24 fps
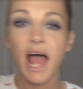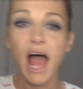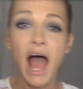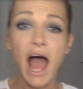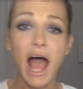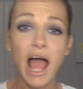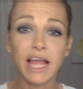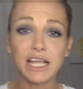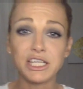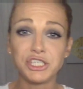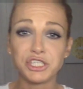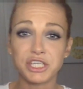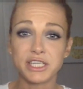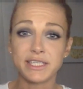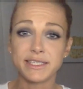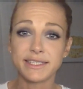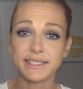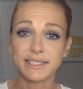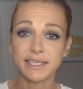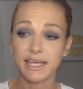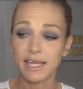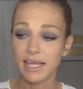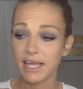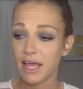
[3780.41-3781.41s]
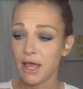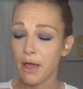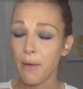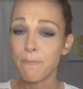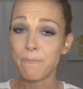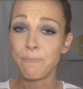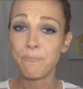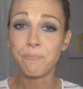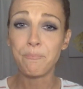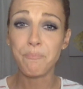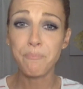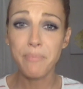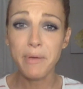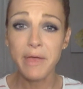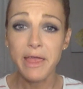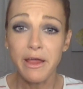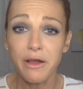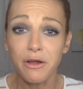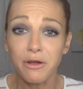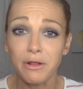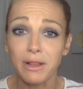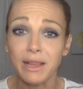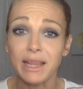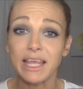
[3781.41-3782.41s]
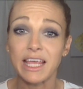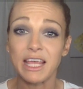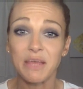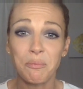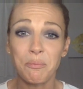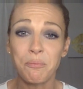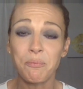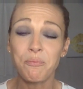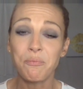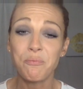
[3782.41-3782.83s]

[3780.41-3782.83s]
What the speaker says: I just barely